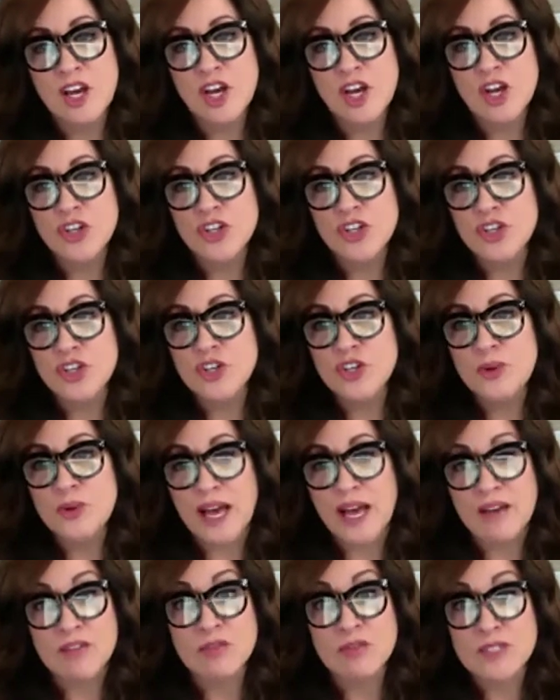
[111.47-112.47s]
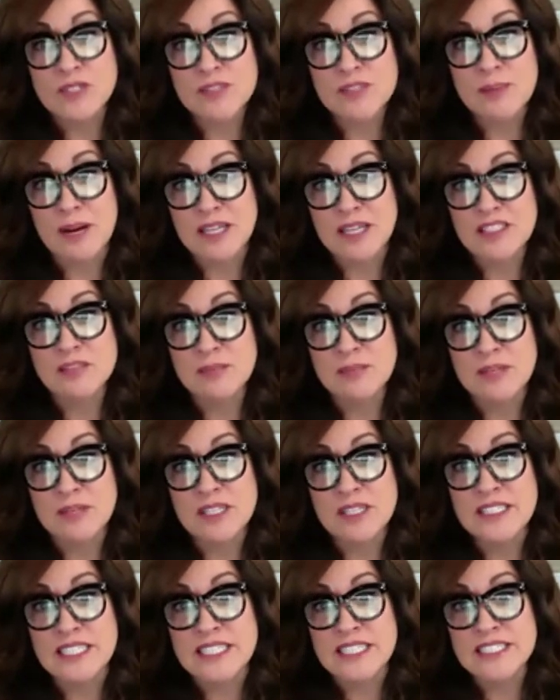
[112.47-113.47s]
you have a
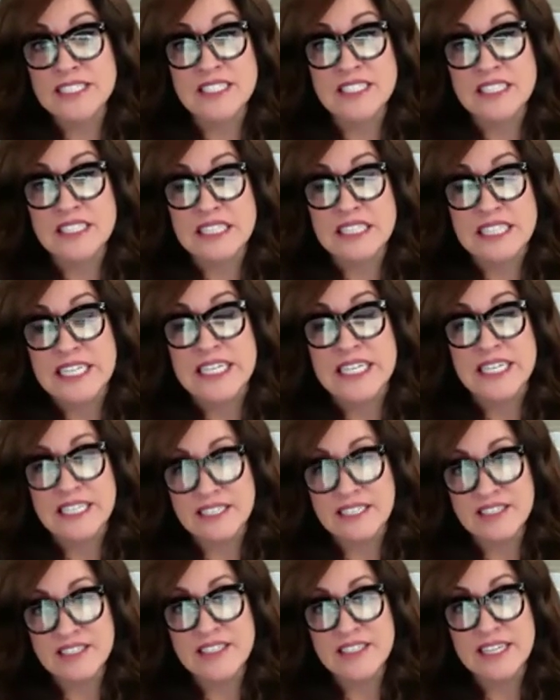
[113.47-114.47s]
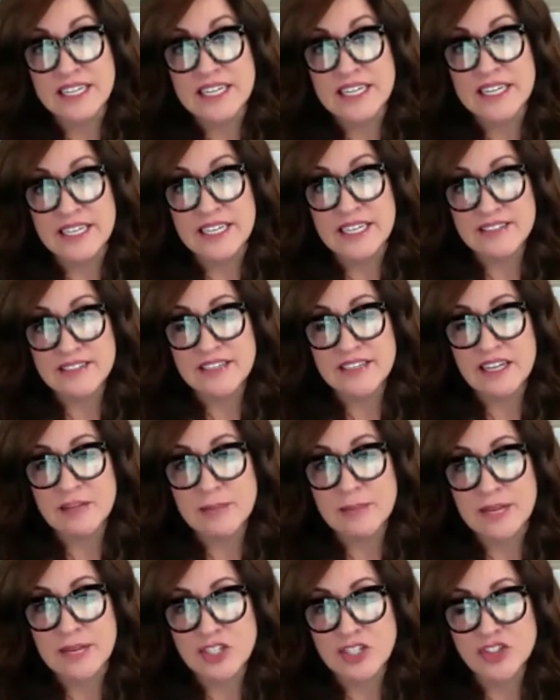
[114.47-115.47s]
responsibility to lead in it and
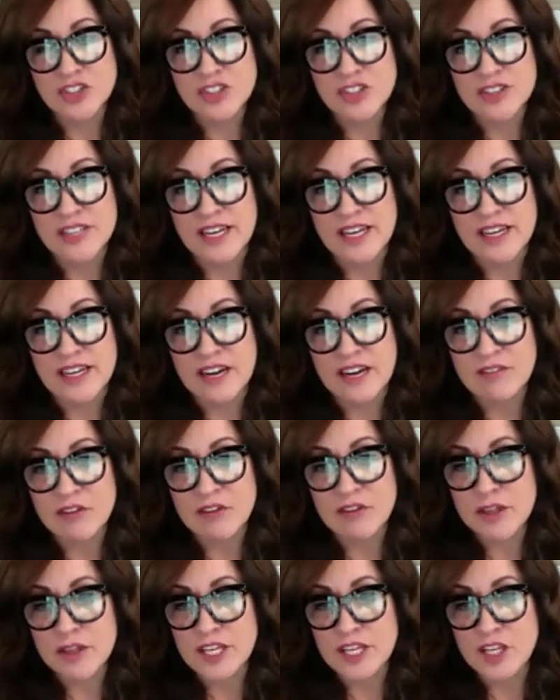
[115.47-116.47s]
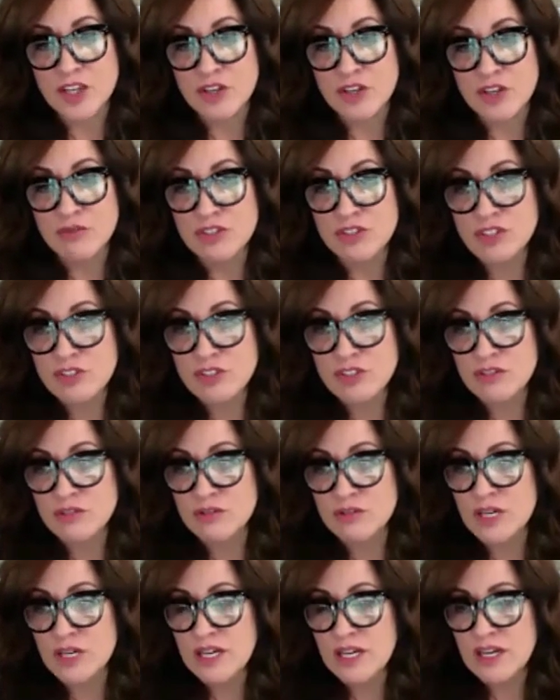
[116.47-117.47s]
make sure that everything you
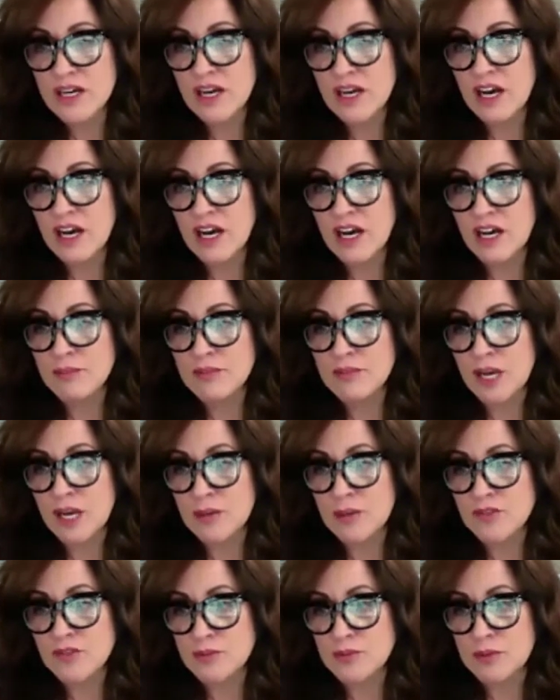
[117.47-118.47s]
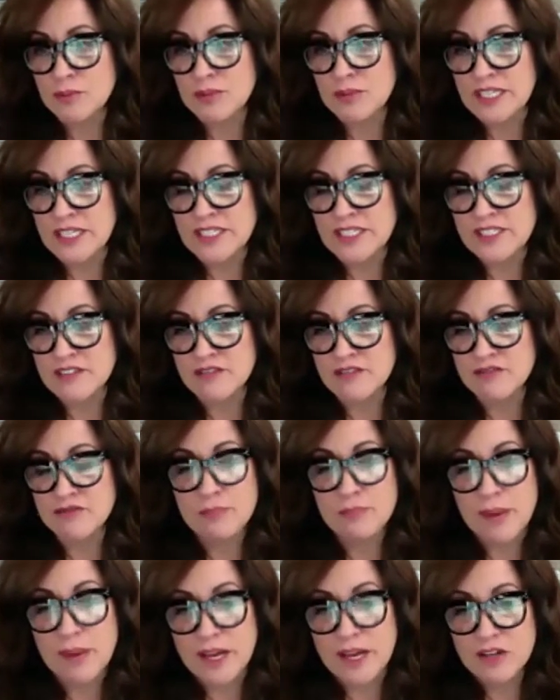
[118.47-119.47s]
do comes from a place of
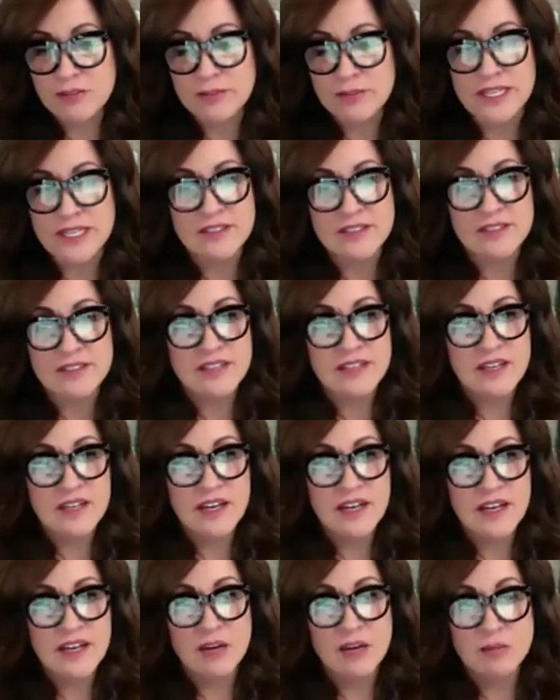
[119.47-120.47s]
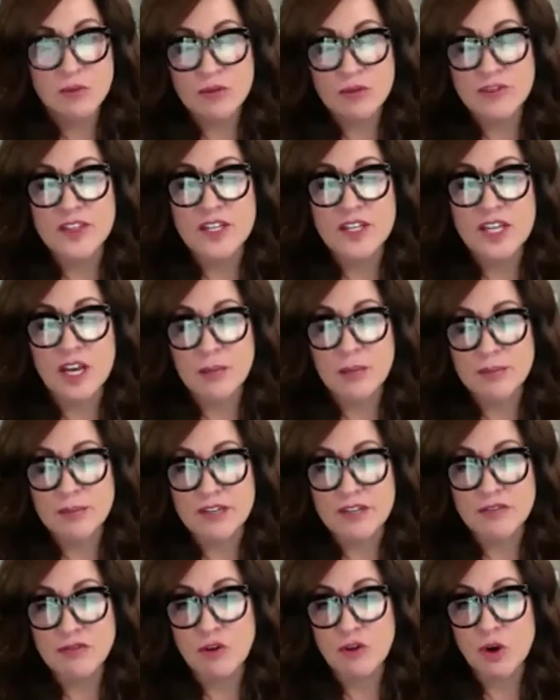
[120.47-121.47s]
betterment, moving the
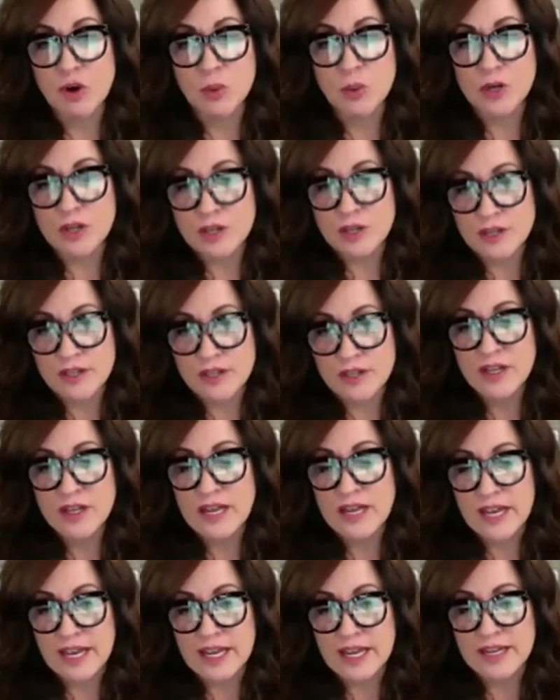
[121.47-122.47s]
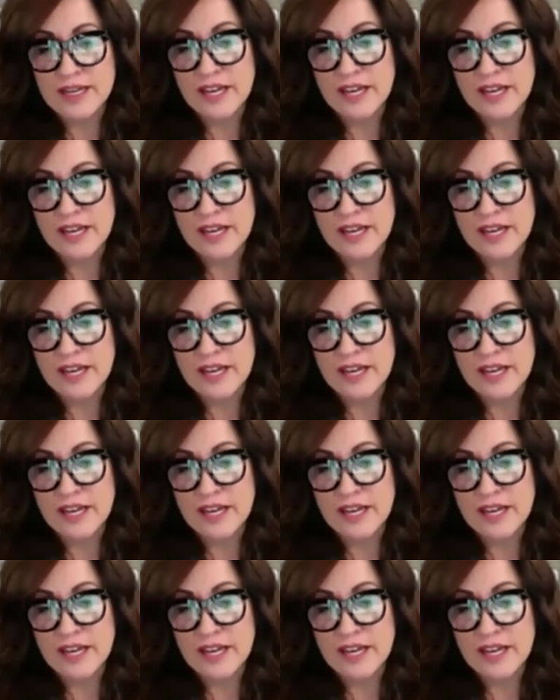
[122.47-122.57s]
company forward, and